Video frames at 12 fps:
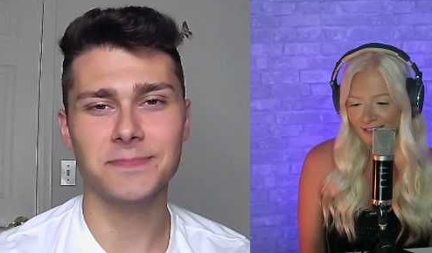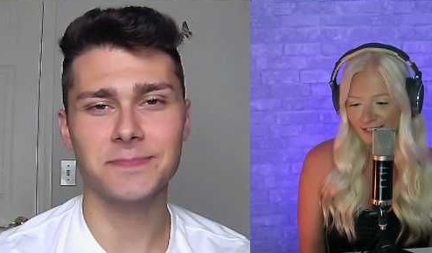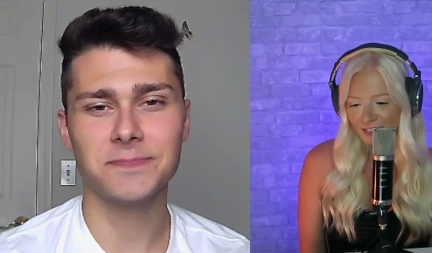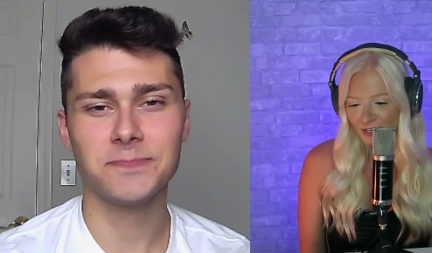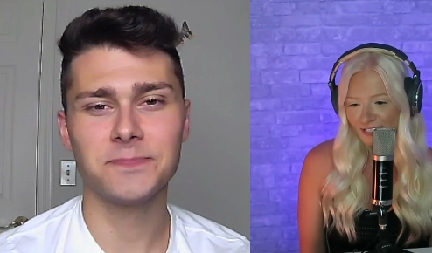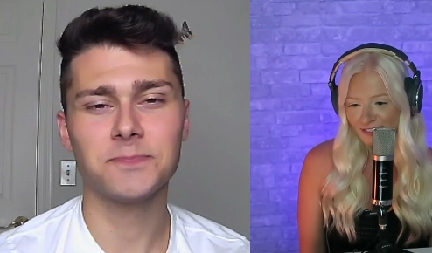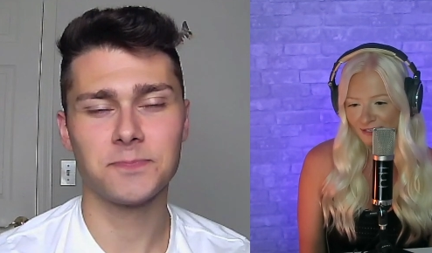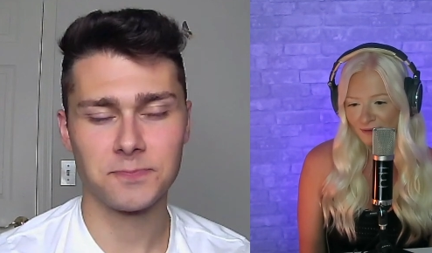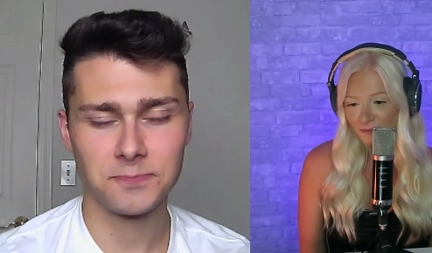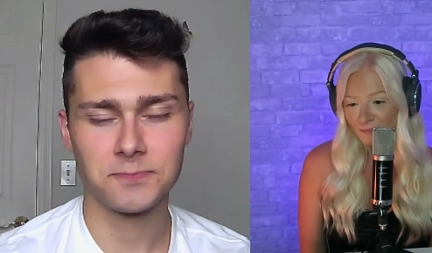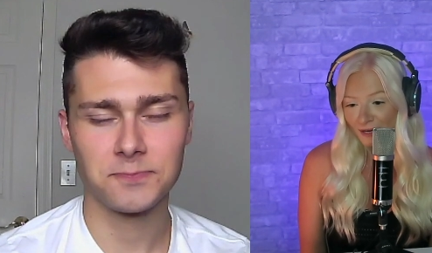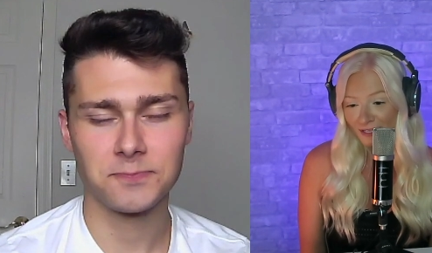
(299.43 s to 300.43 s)
Speaker 1: It's crazy.
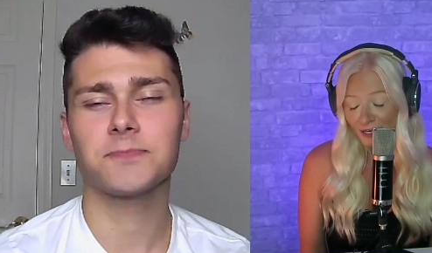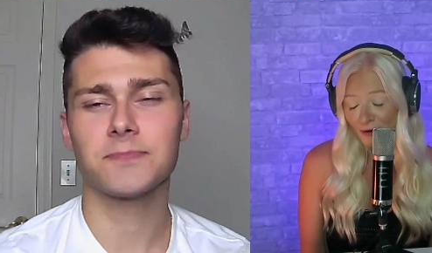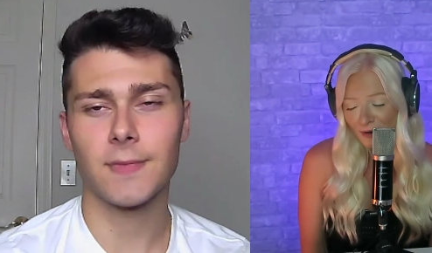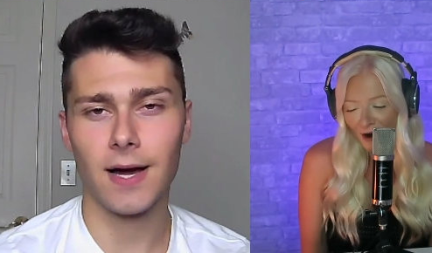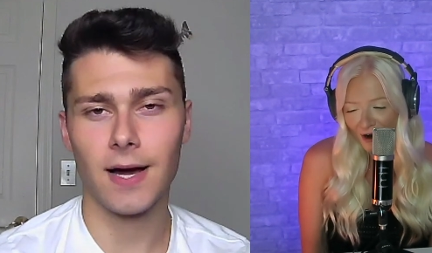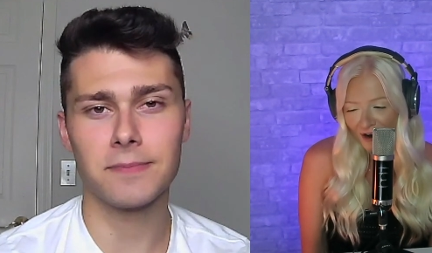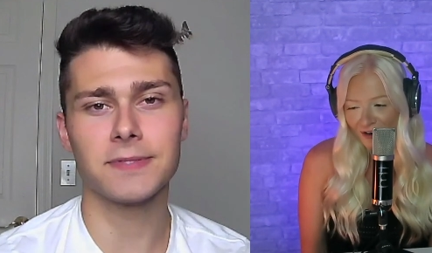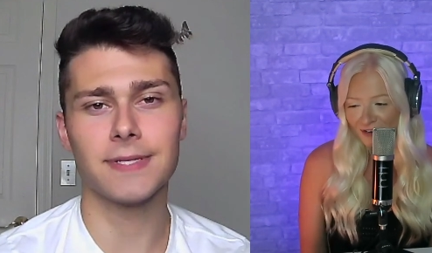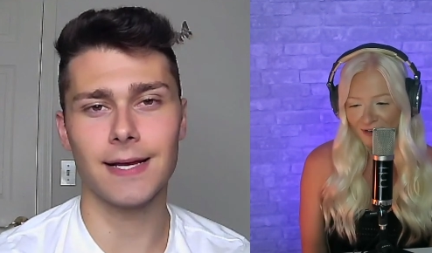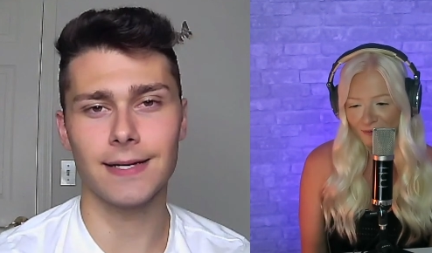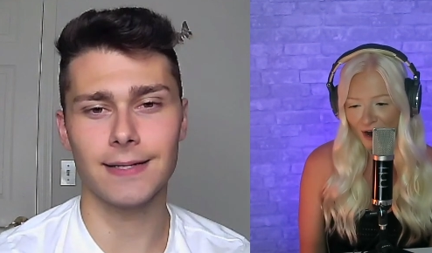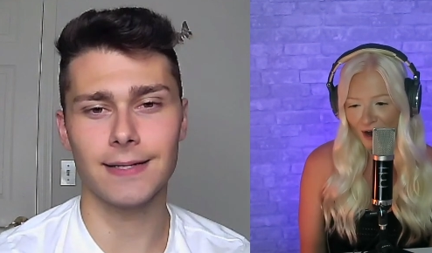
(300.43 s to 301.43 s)
But here we are.
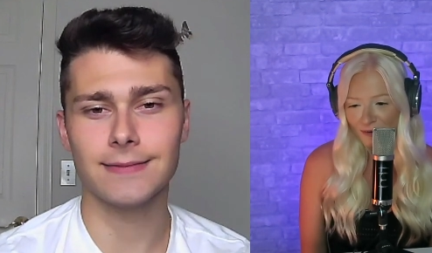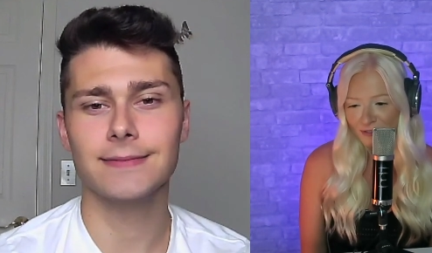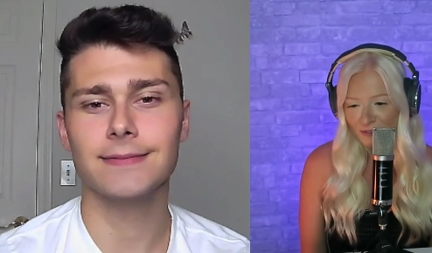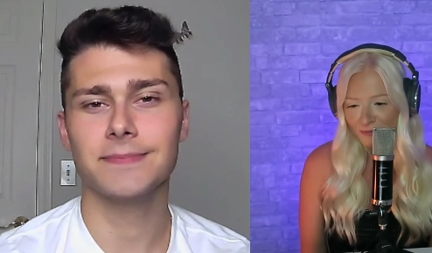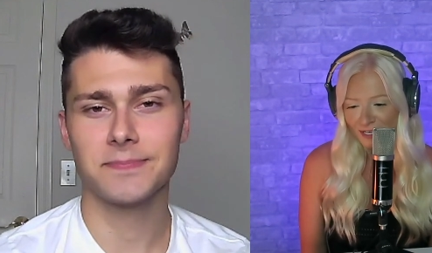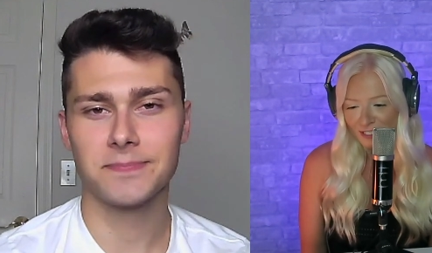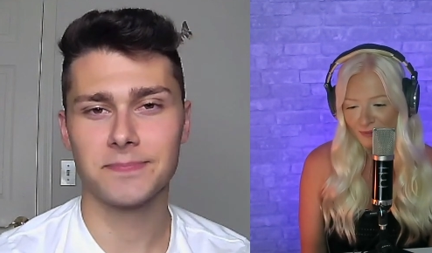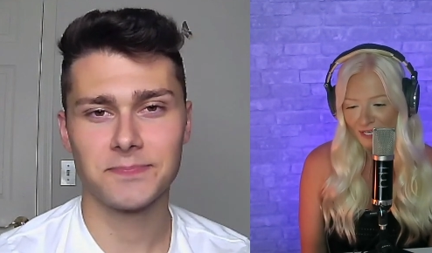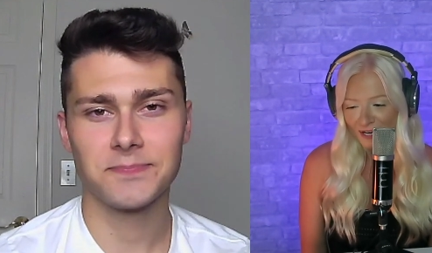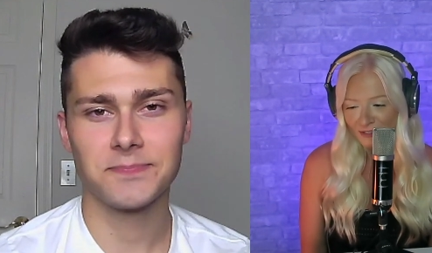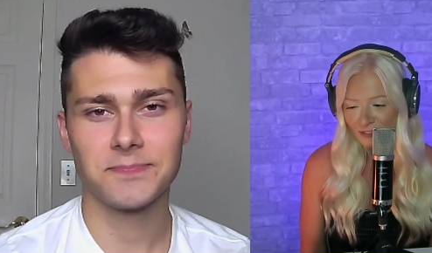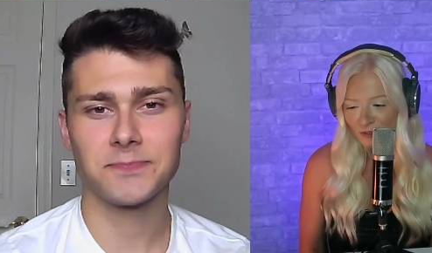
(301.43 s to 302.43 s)
We do the best we
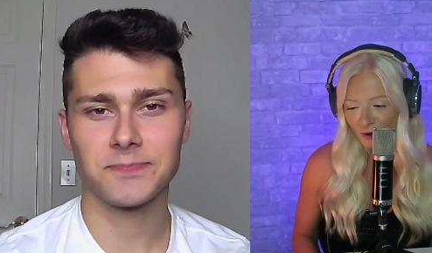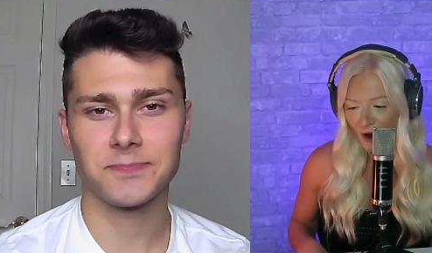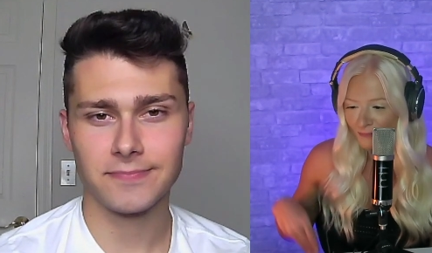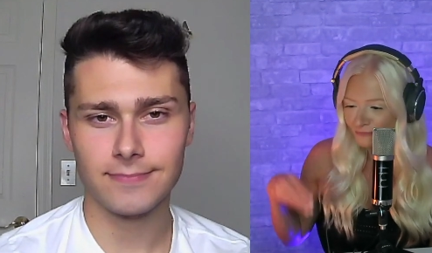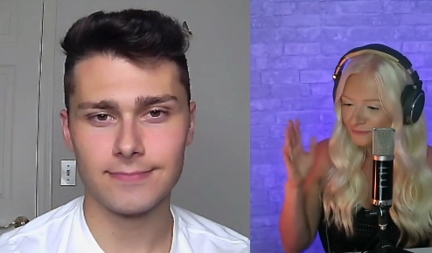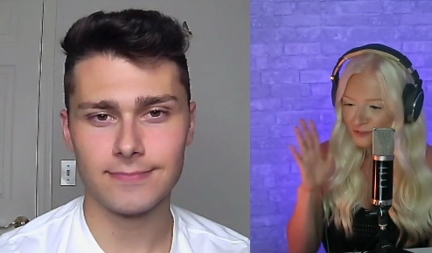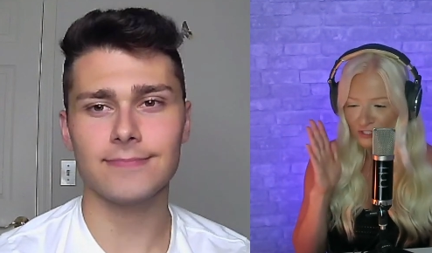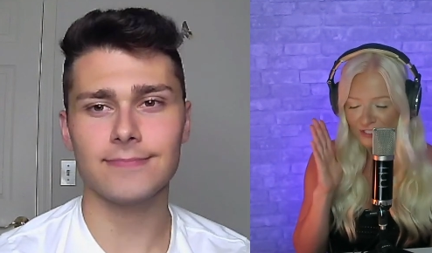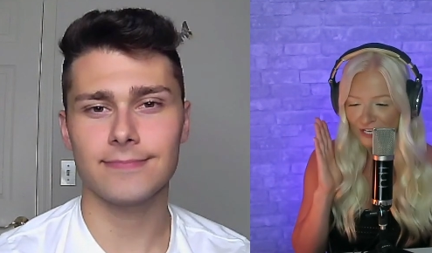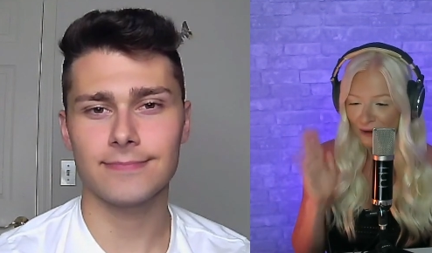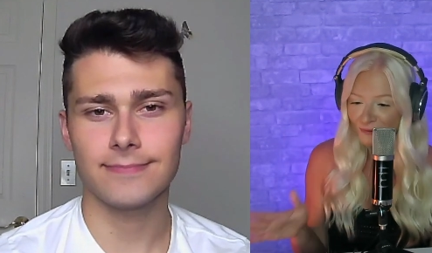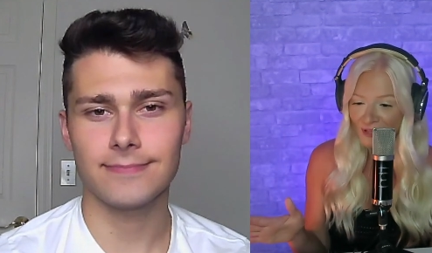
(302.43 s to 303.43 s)
can. So I'm
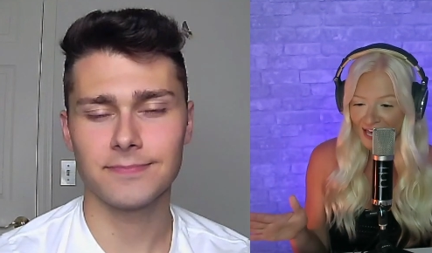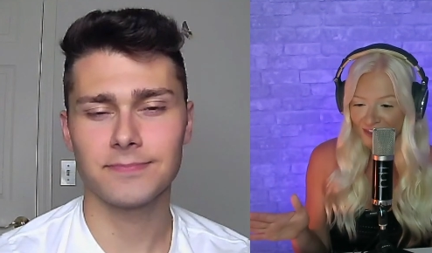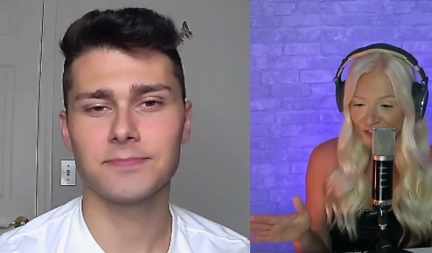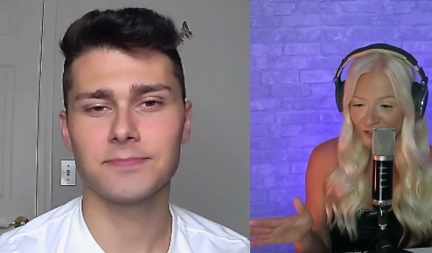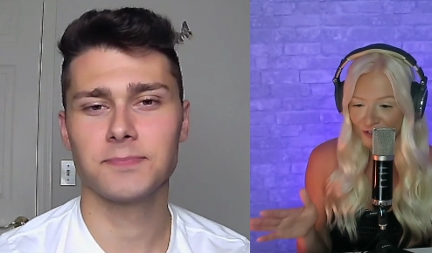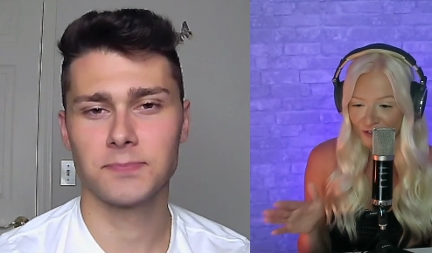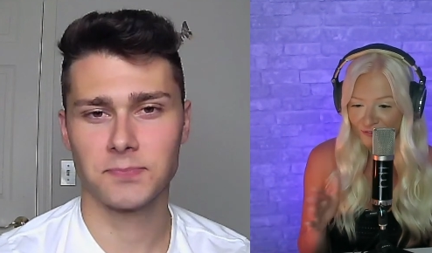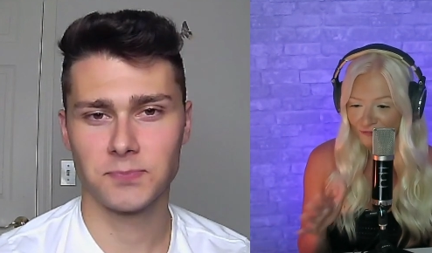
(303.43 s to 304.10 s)
glad that you're